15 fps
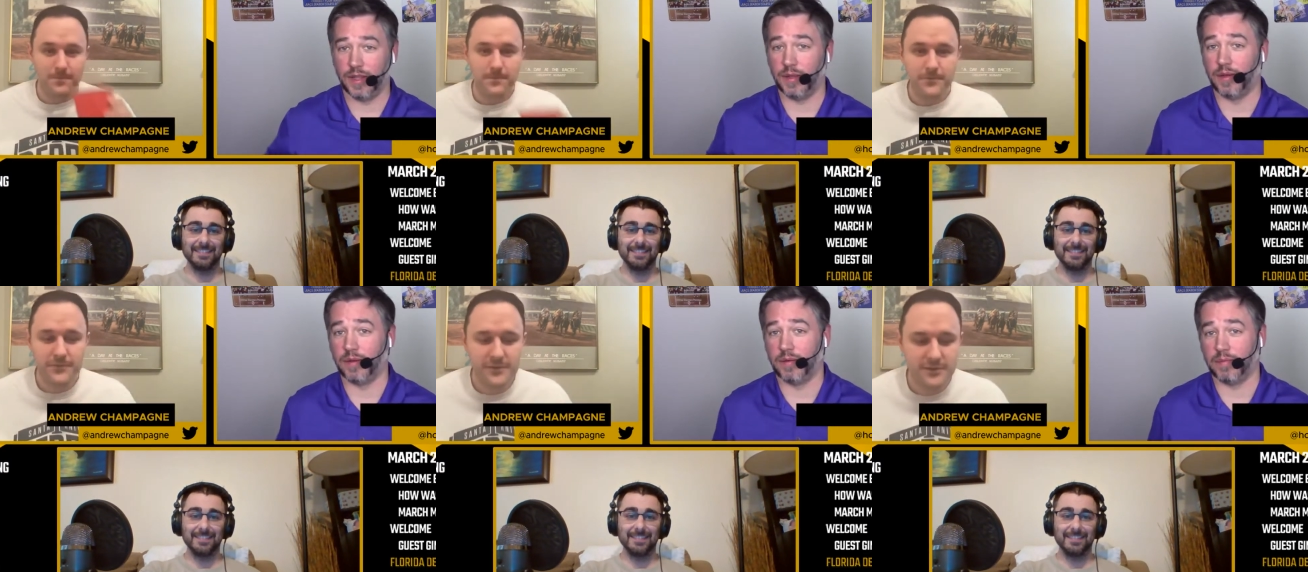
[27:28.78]

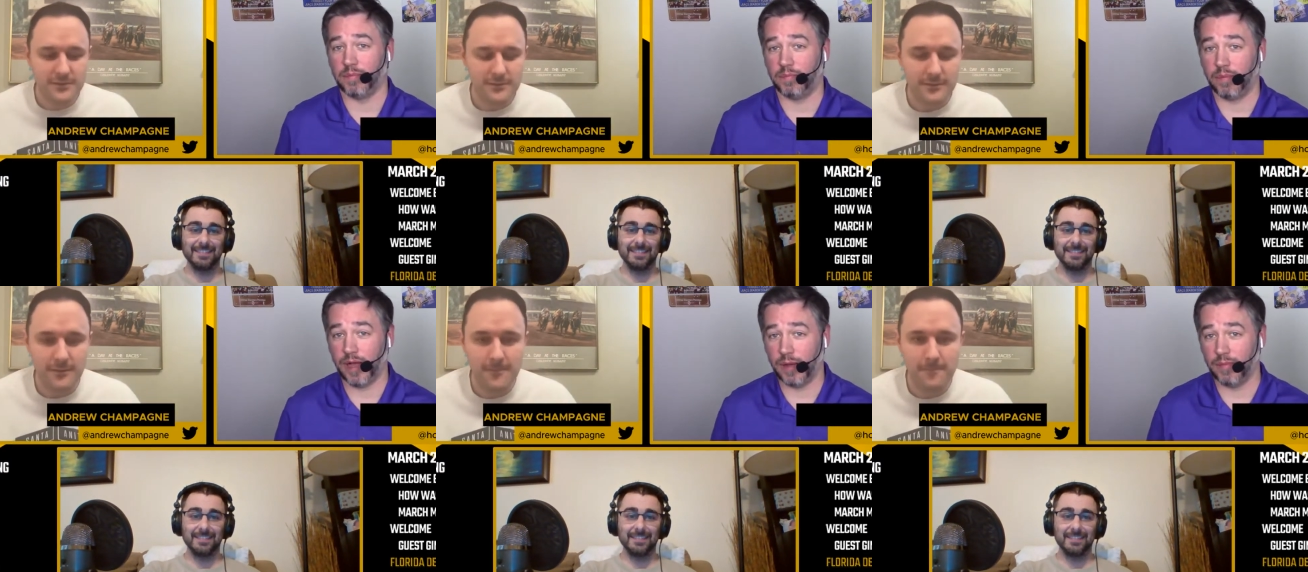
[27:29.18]
Speaker 1: the
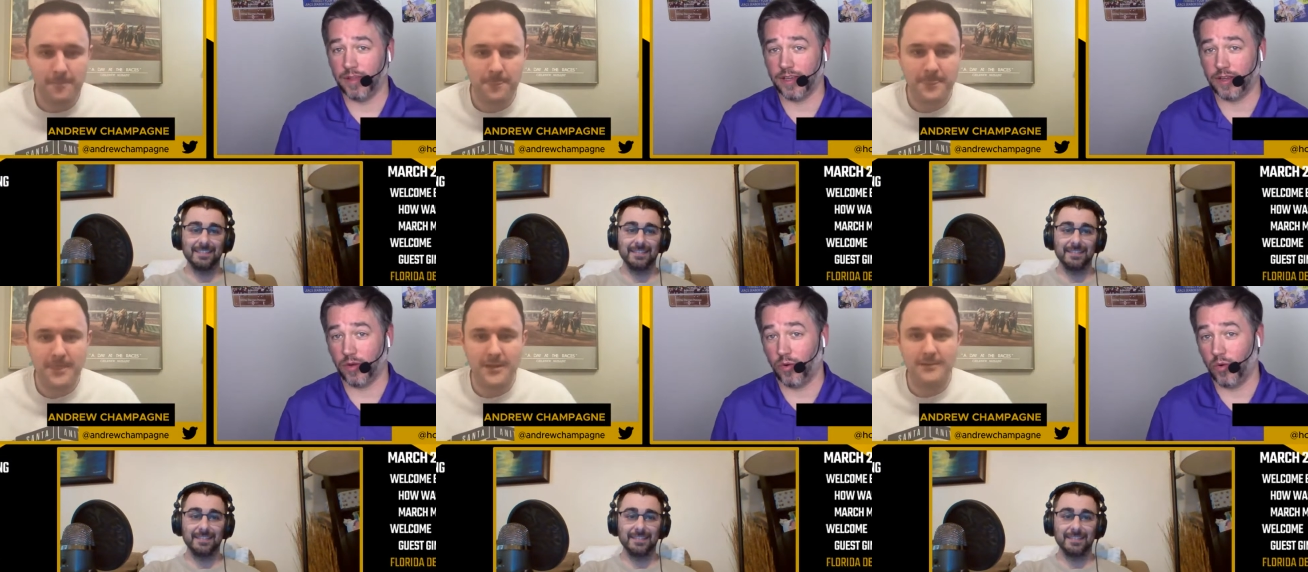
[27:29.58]

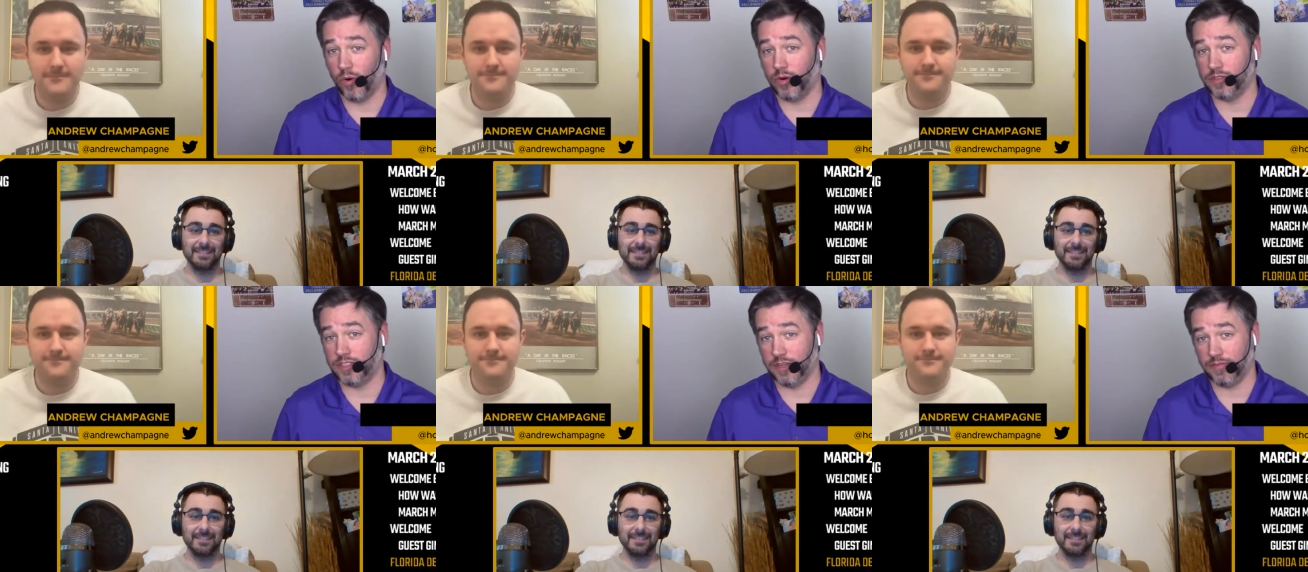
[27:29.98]
public
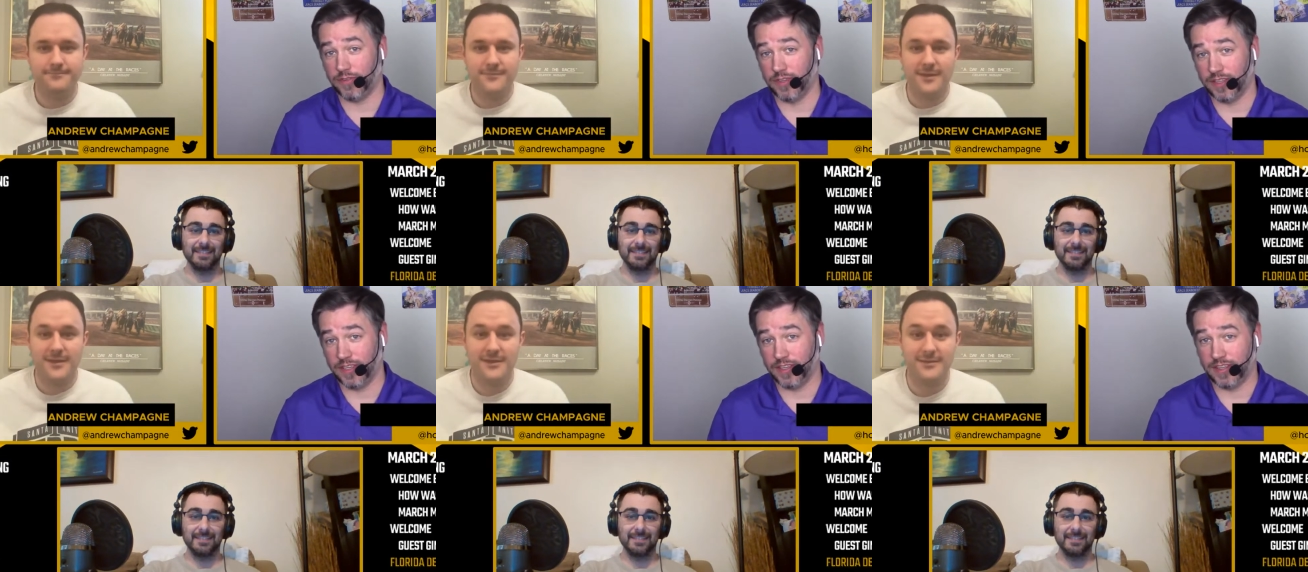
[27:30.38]
or
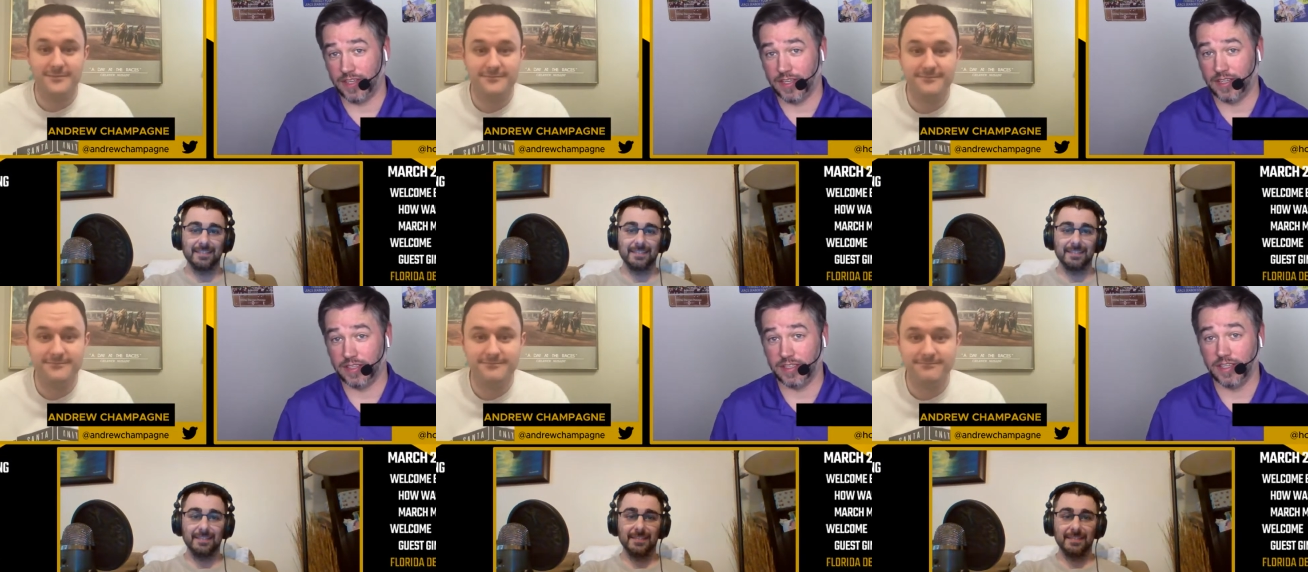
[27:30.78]
differently
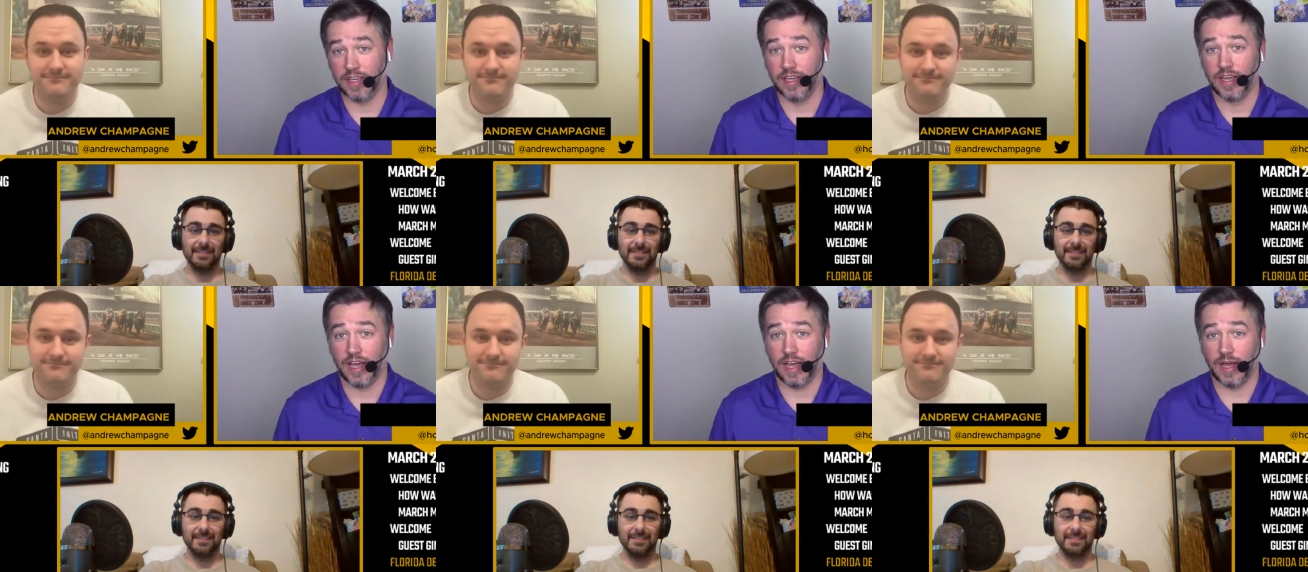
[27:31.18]
than
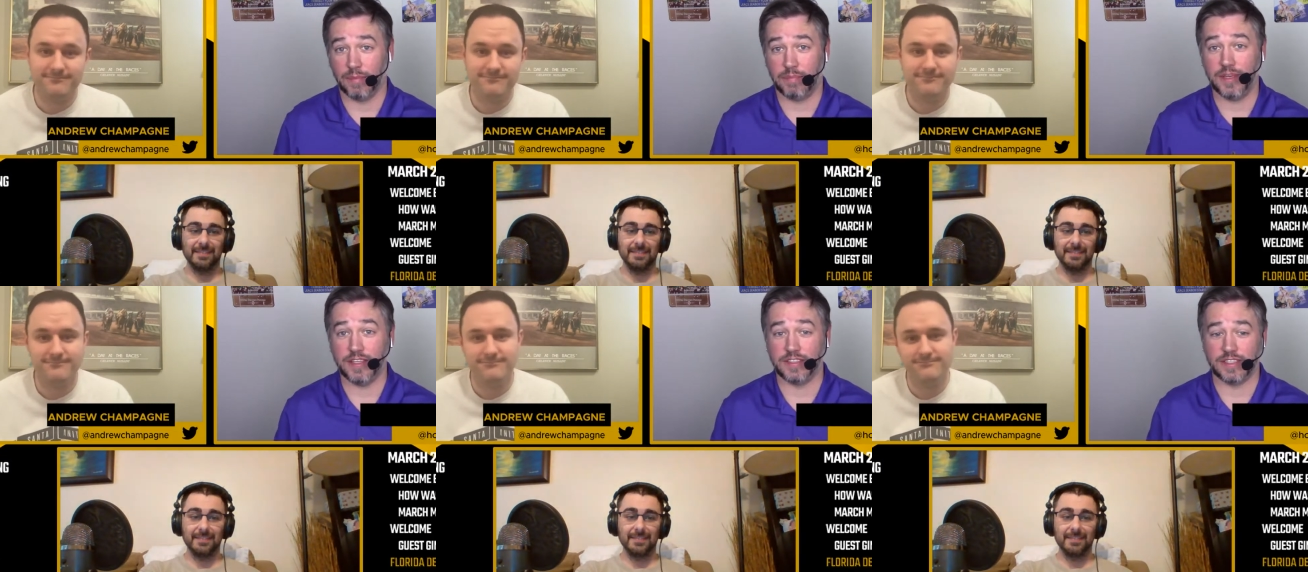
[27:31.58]
uh,
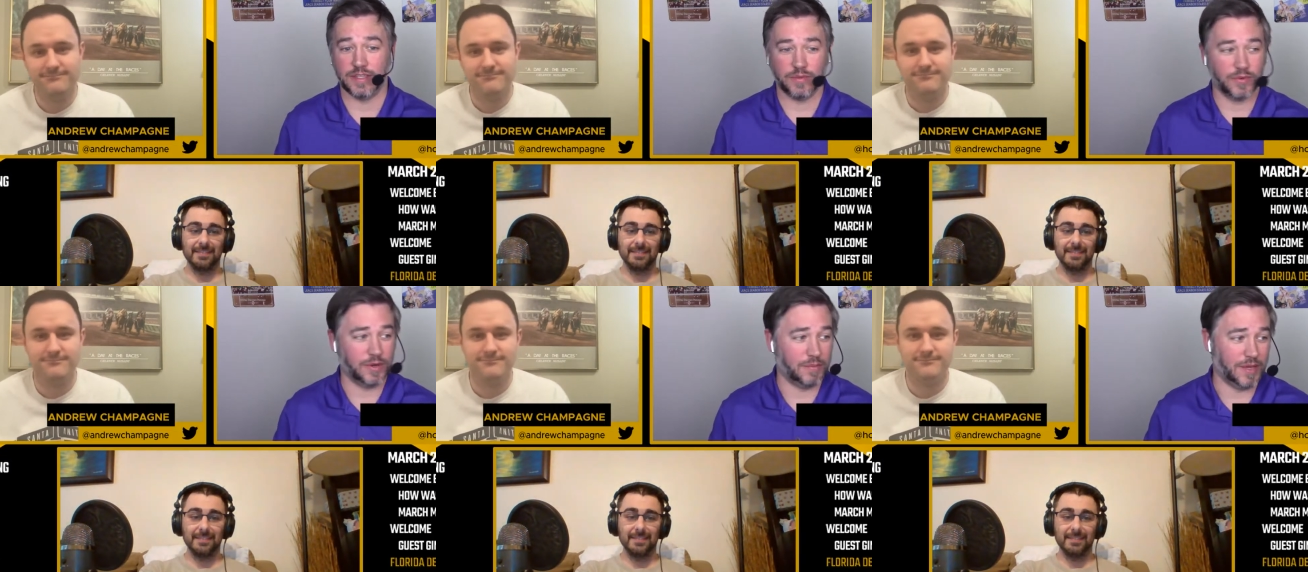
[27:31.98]
Pete did
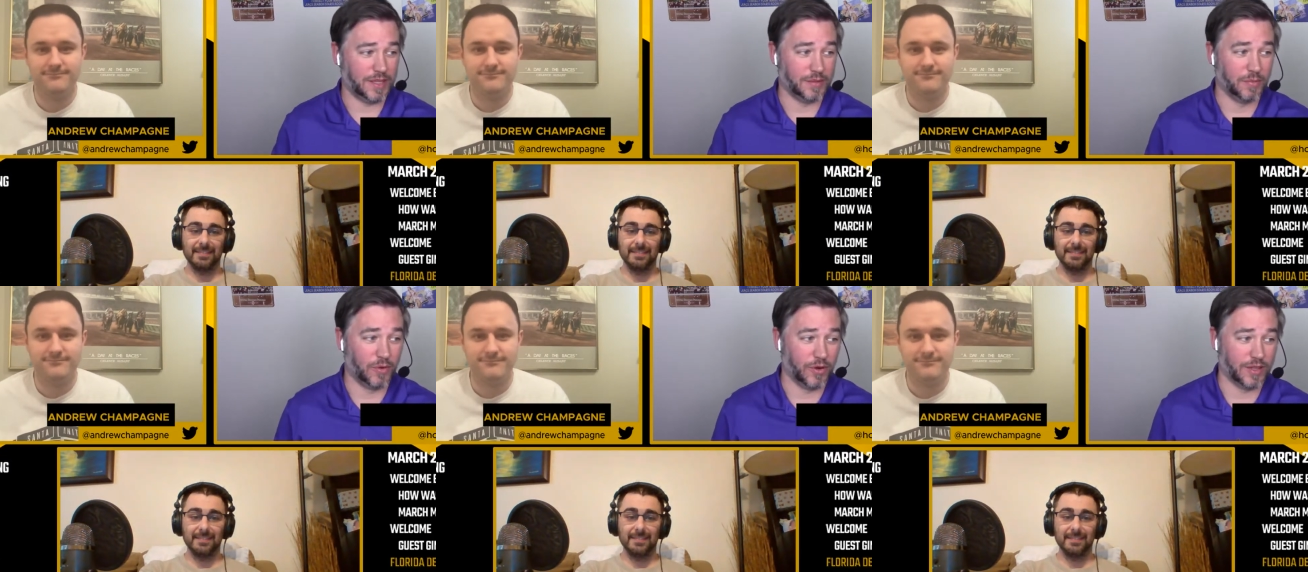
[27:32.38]
when he made
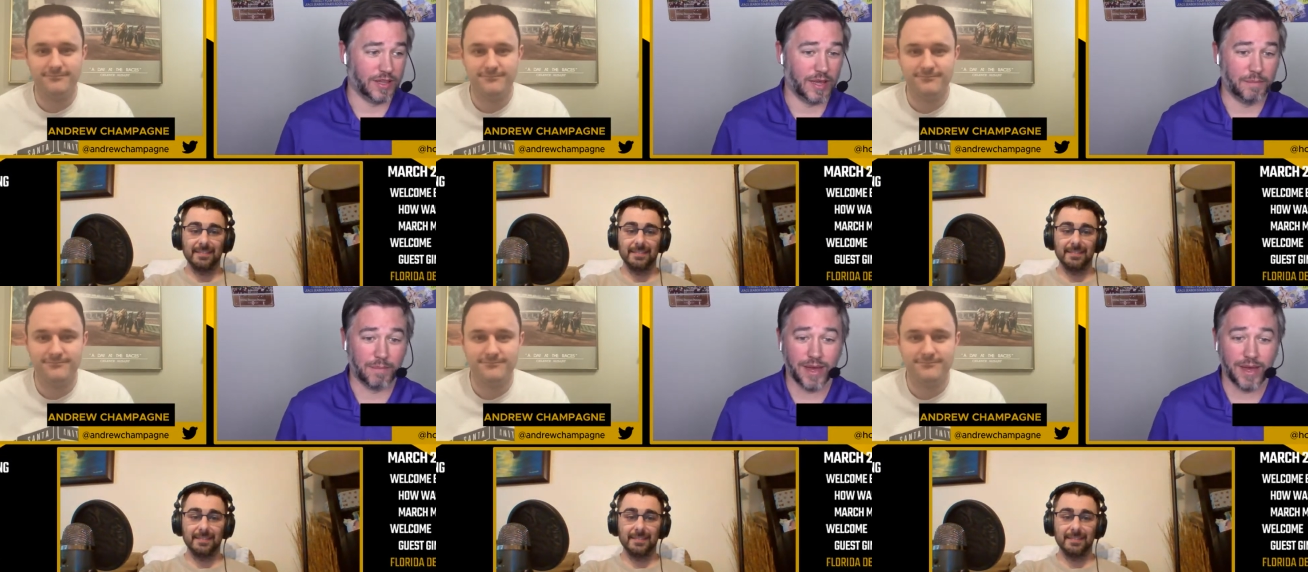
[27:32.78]
the morning line.